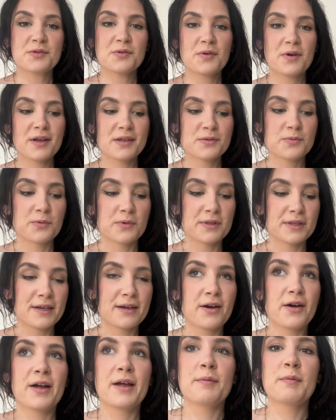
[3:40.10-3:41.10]
guys, one
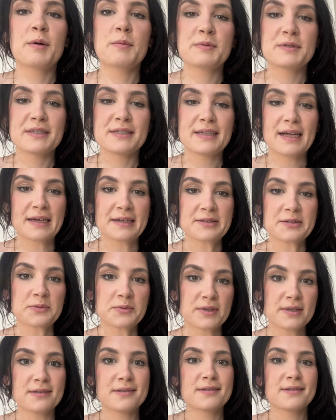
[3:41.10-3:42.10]
thing I am obsessed
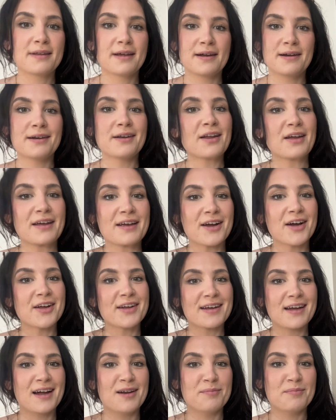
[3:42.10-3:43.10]
with that like I
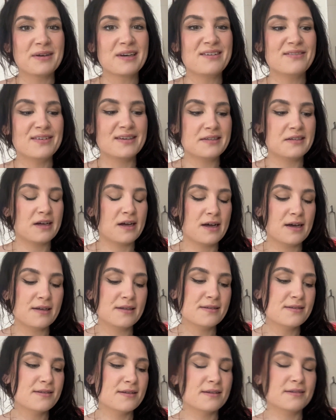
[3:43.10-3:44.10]
can't believe India
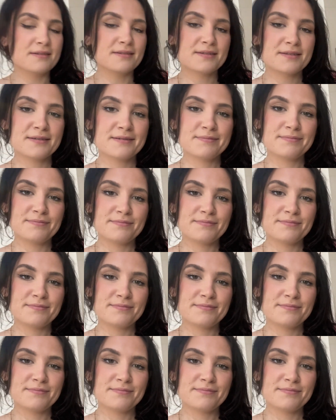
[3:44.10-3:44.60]
has is